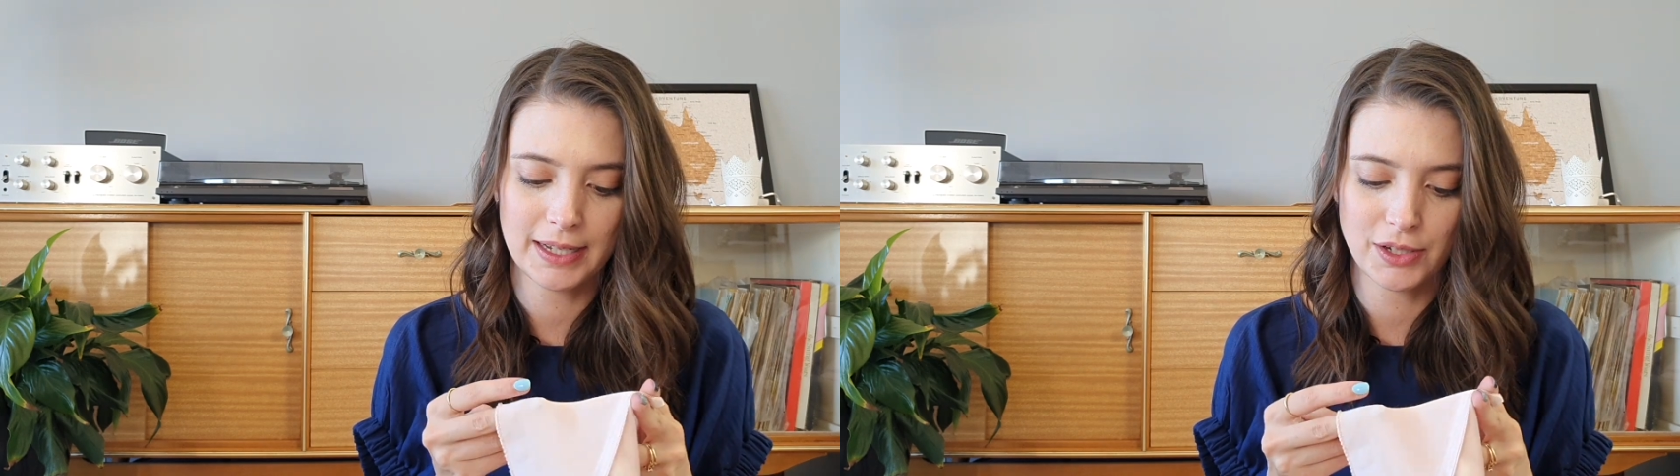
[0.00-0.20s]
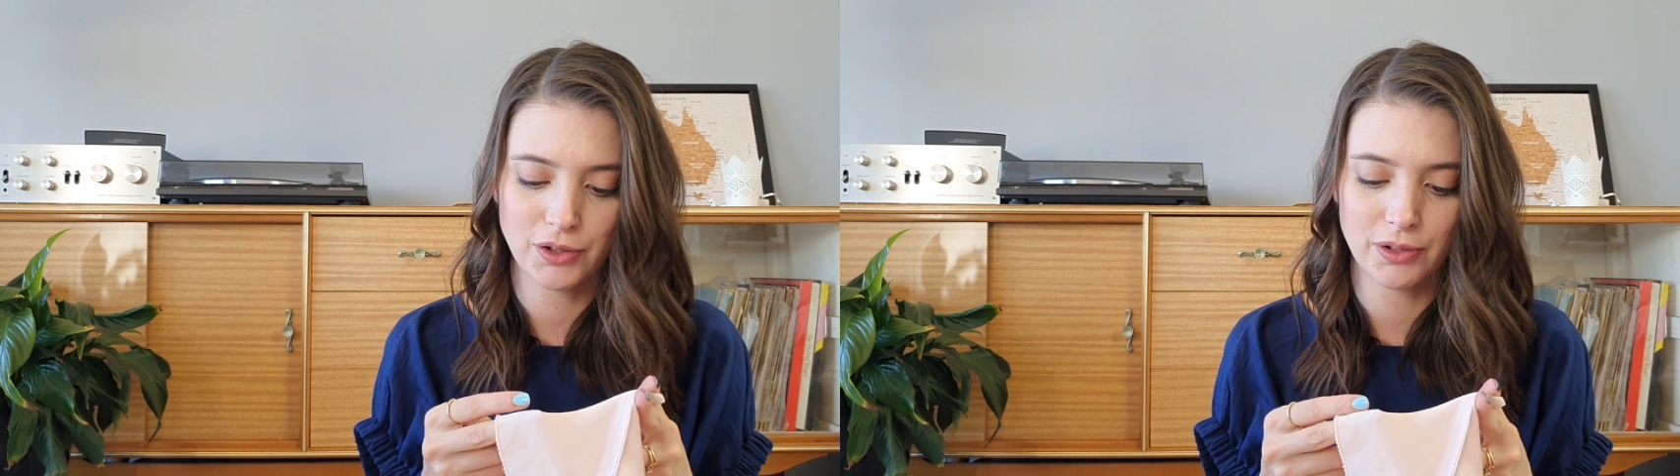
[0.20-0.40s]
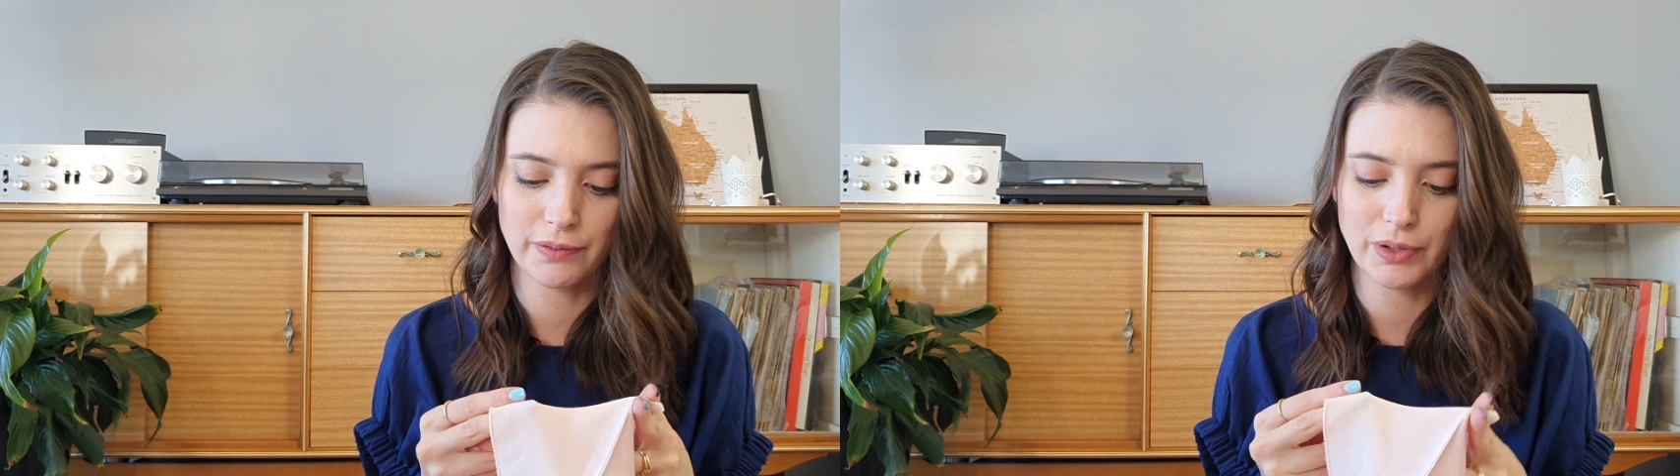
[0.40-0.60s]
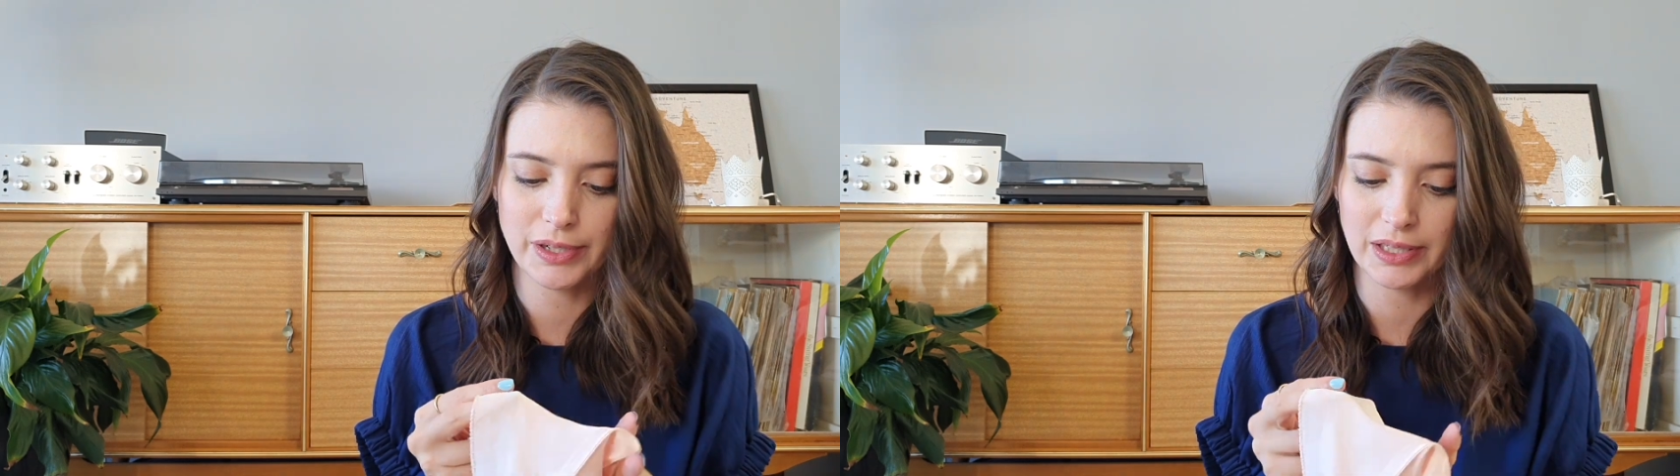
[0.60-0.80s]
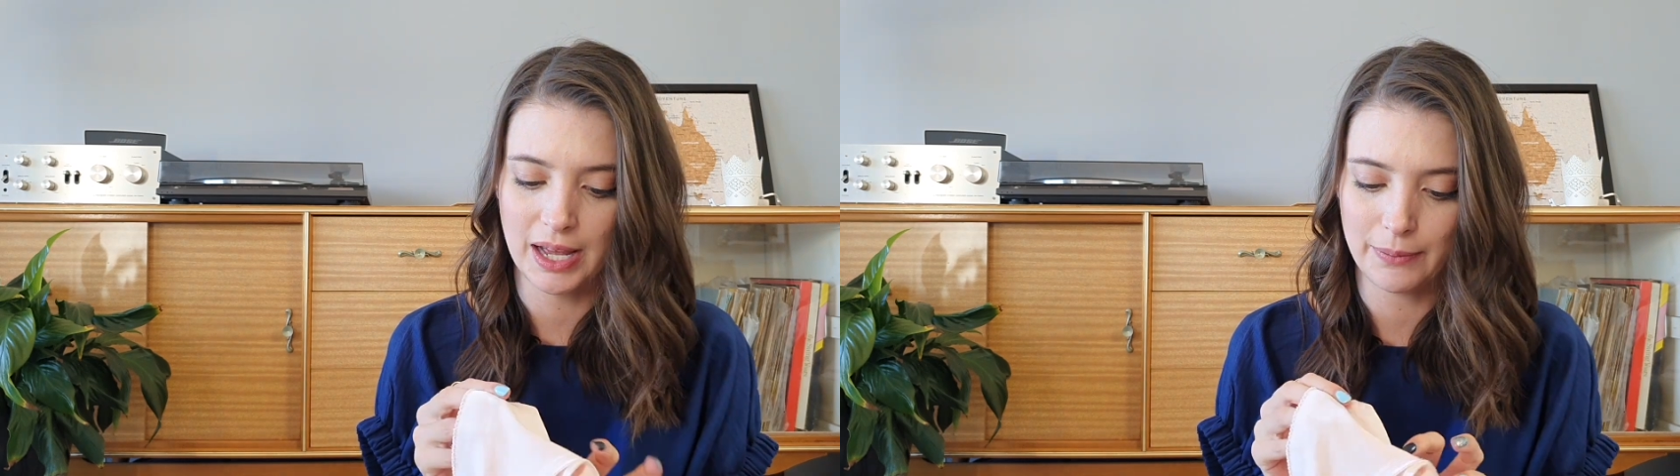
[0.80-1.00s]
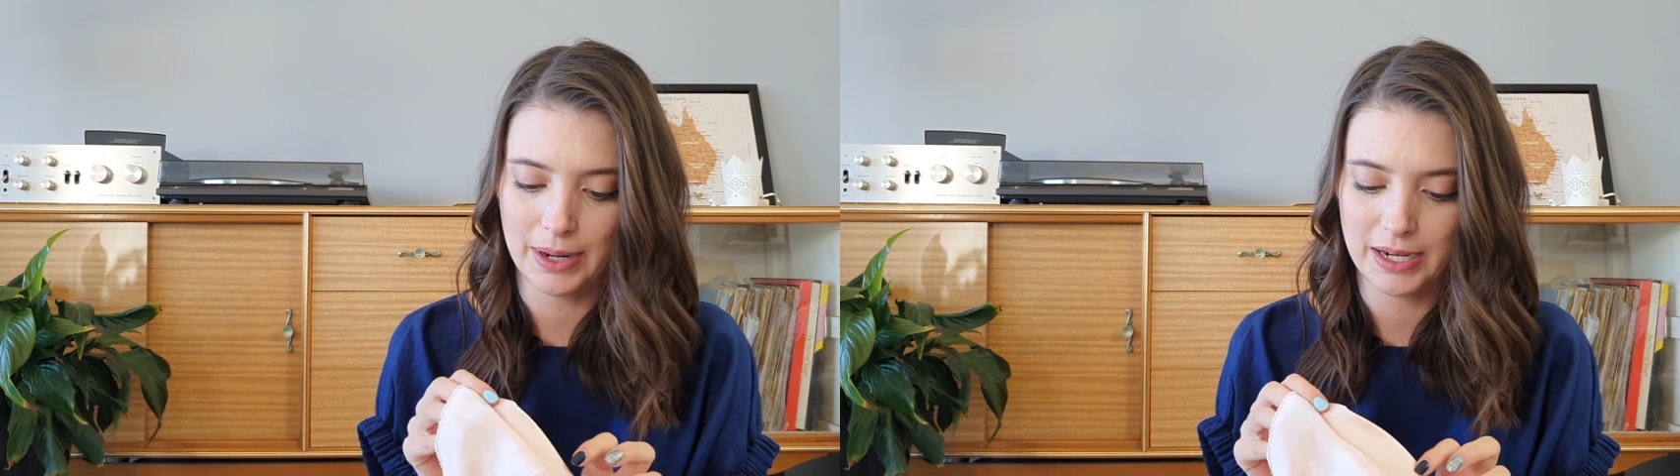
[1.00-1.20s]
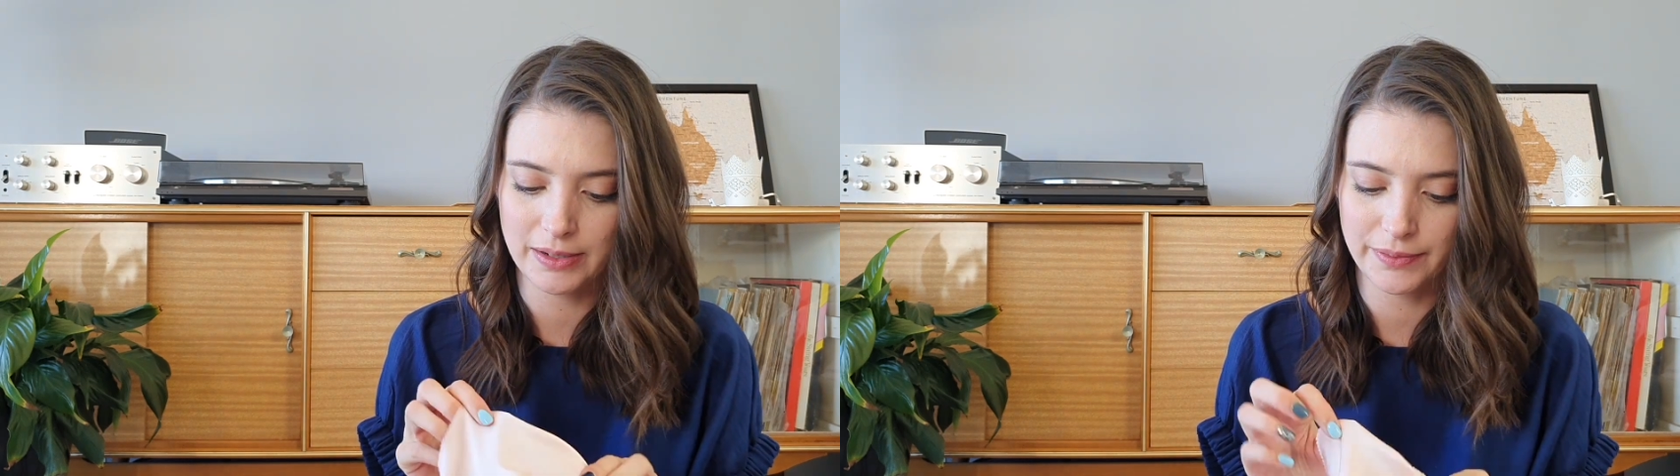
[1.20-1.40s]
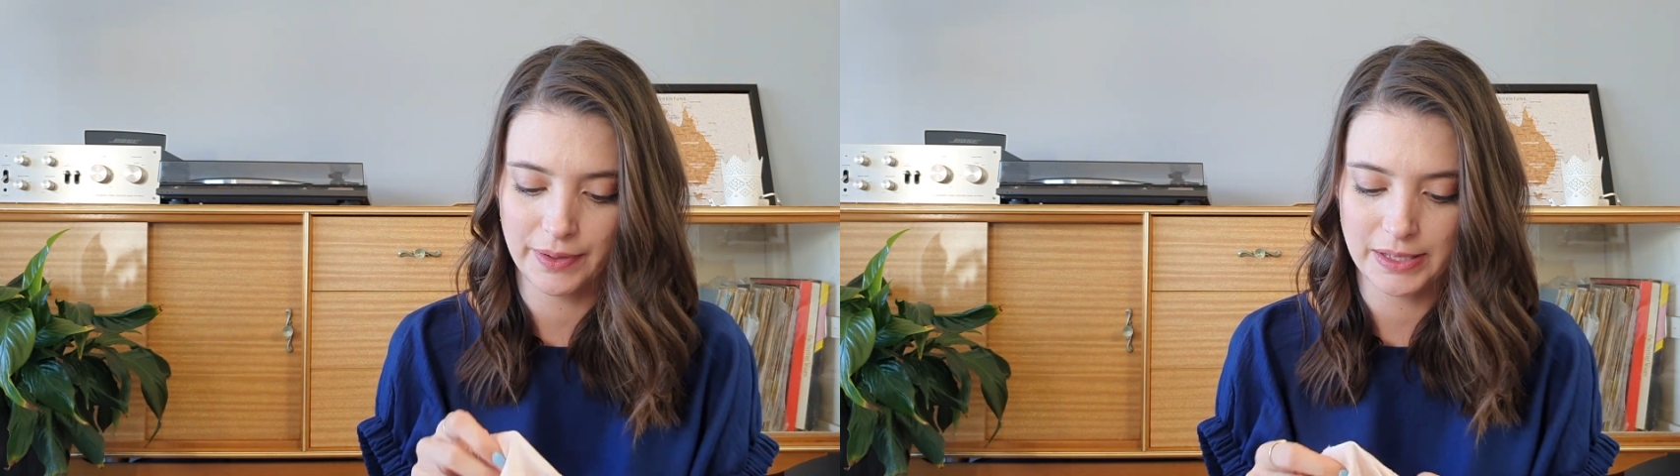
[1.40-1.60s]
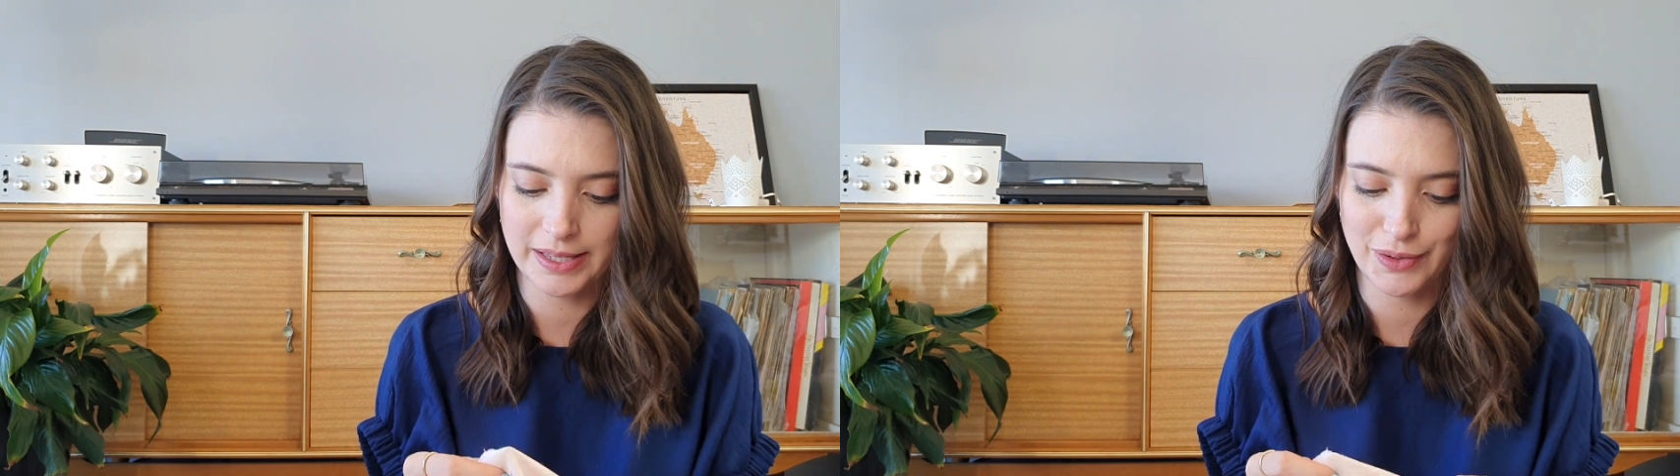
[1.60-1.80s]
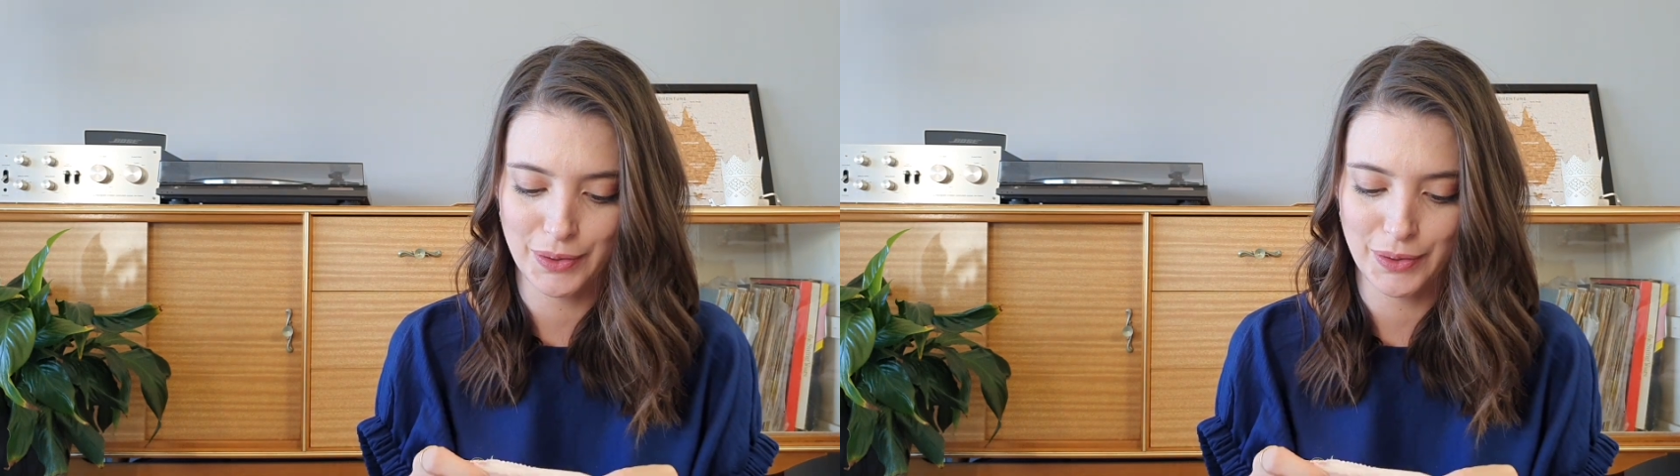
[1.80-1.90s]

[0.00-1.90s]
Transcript: I should have used a lightweight interfacing